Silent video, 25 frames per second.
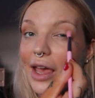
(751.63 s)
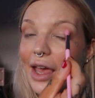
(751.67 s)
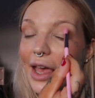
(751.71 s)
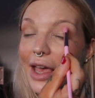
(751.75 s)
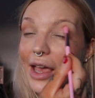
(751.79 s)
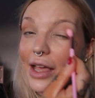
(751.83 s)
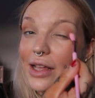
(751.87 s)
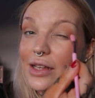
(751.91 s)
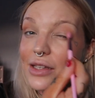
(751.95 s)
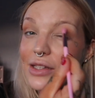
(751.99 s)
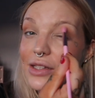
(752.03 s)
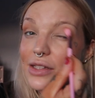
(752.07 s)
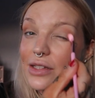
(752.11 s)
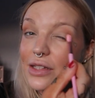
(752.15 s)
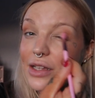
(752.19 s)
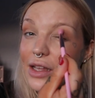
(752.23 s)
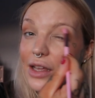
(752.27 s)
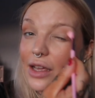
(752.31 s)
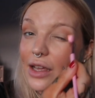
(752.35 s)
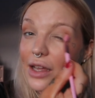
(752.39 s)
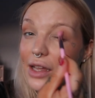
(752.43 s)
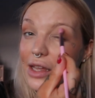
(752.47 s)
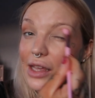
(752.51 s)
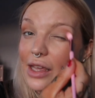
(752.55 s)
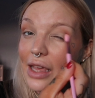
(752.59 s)
It's
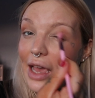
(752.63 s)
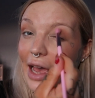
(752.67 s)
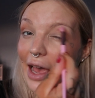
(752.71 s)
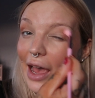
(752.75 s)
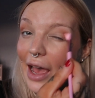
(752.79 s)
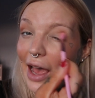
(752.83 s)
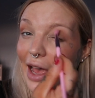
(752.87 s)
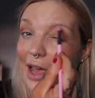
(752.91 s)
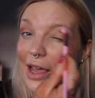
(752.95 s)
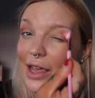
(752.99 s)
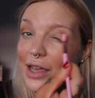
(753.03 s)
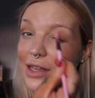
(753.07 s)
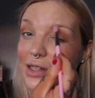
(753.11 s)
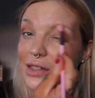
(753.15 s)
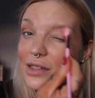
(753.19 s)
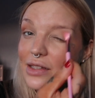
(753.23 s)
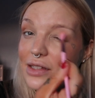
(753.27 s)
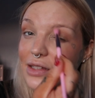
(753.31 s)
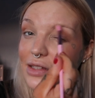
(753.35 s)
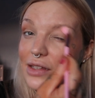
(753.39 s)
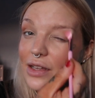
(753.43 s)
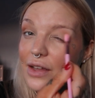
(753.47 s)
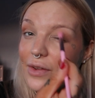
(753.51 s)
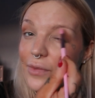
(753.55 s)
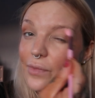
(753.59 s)
yeah,
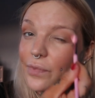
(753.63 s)
it's